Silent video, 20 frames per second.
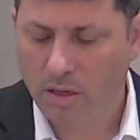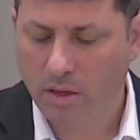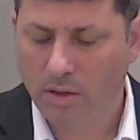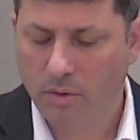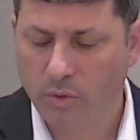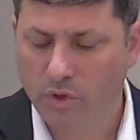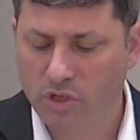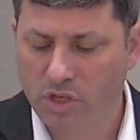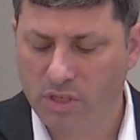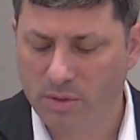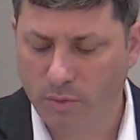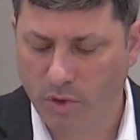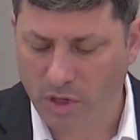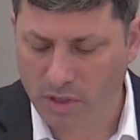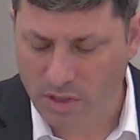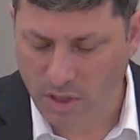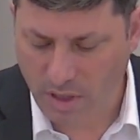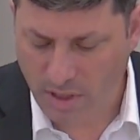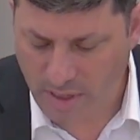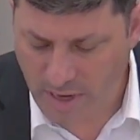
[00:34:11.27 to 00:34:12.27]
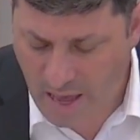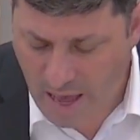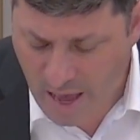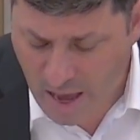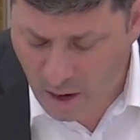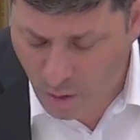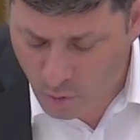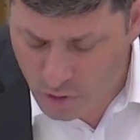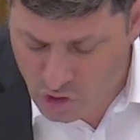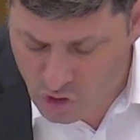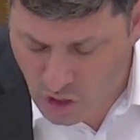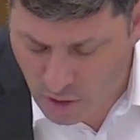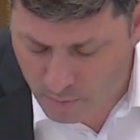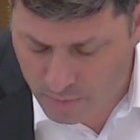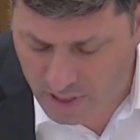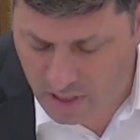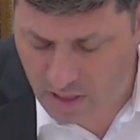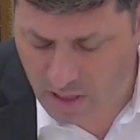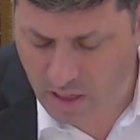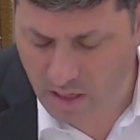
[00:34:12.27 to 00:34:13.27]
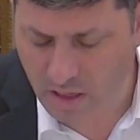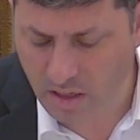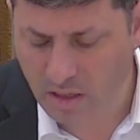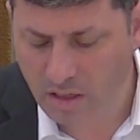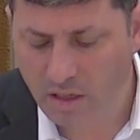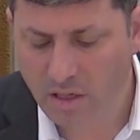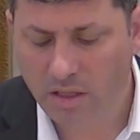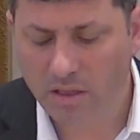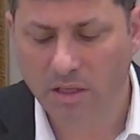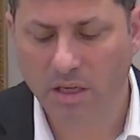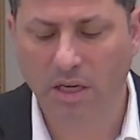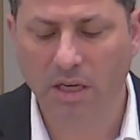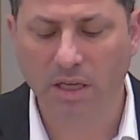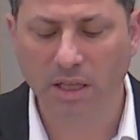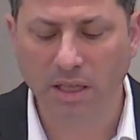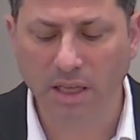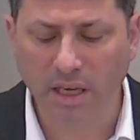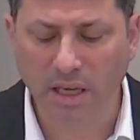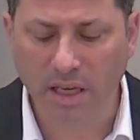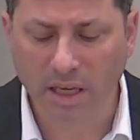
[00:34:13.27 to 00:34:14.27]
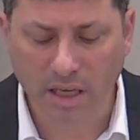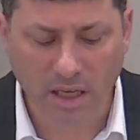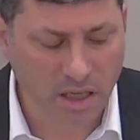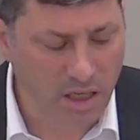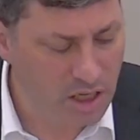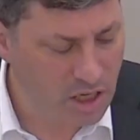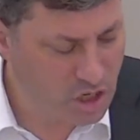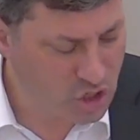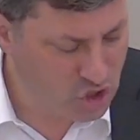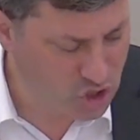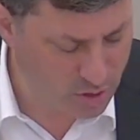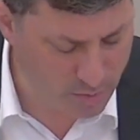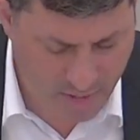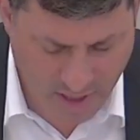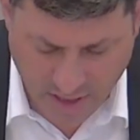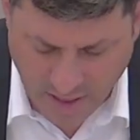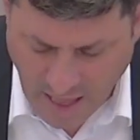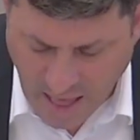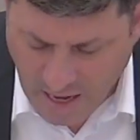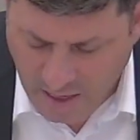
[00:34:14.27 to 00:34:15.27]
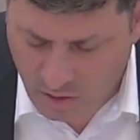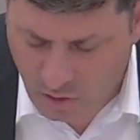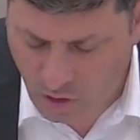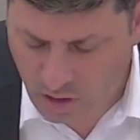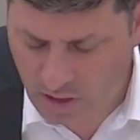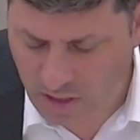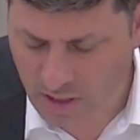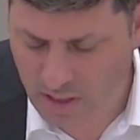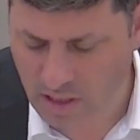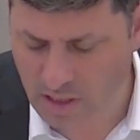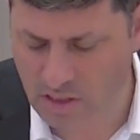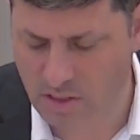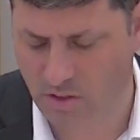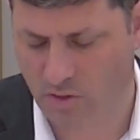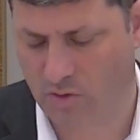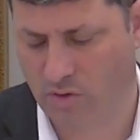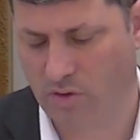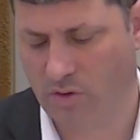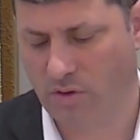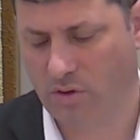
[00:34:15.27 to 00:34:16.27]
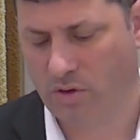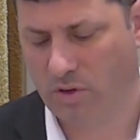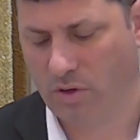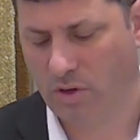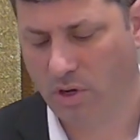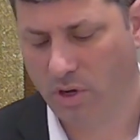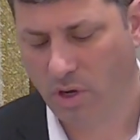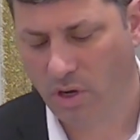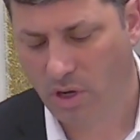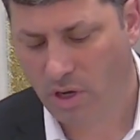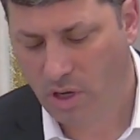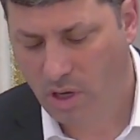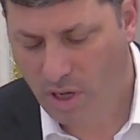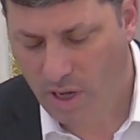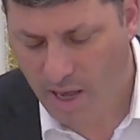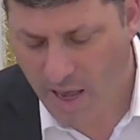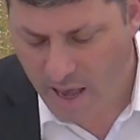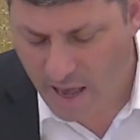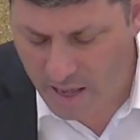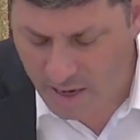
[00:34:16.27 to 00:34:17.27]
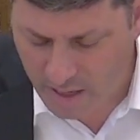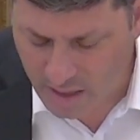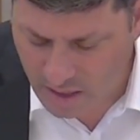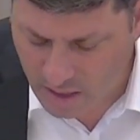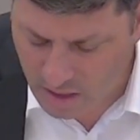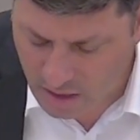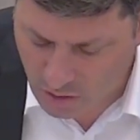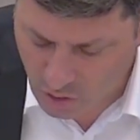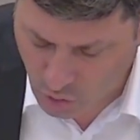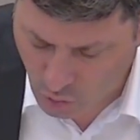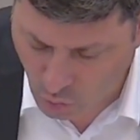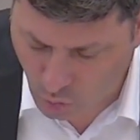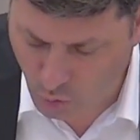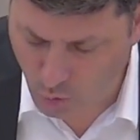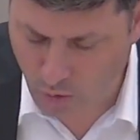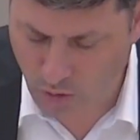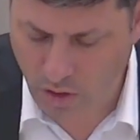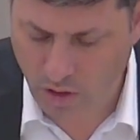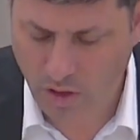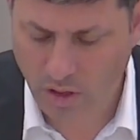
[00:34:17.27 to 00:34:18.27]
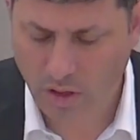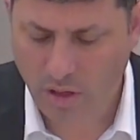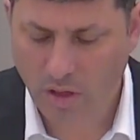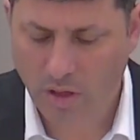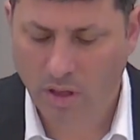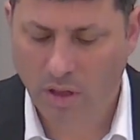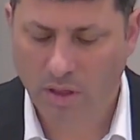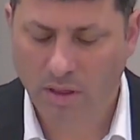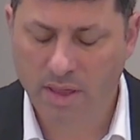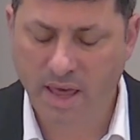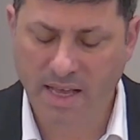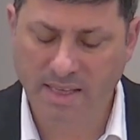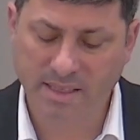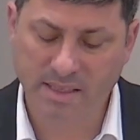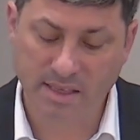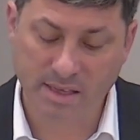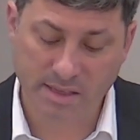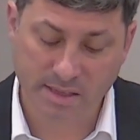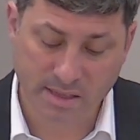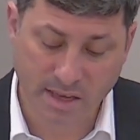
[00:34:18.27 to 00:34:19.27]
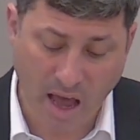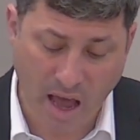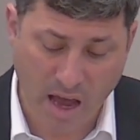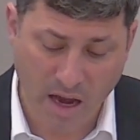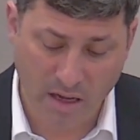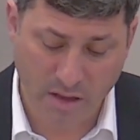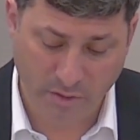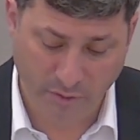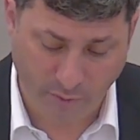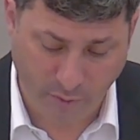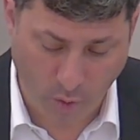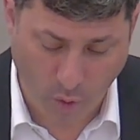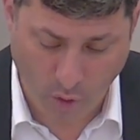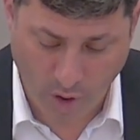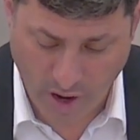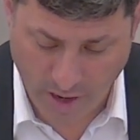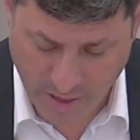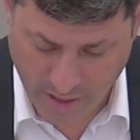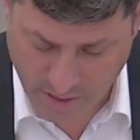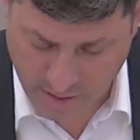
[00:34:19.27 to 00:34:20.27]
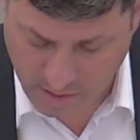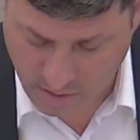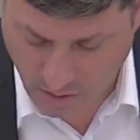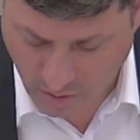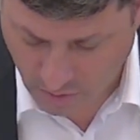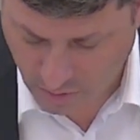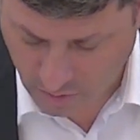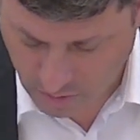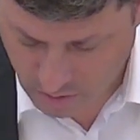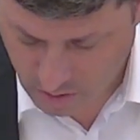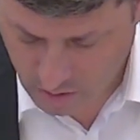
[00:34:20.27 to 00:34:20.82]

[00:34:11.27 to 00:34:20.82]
which is muktzah. Now we're jumping in to kli she'melachtoi le'isur. Any tool that's designed for an Issur,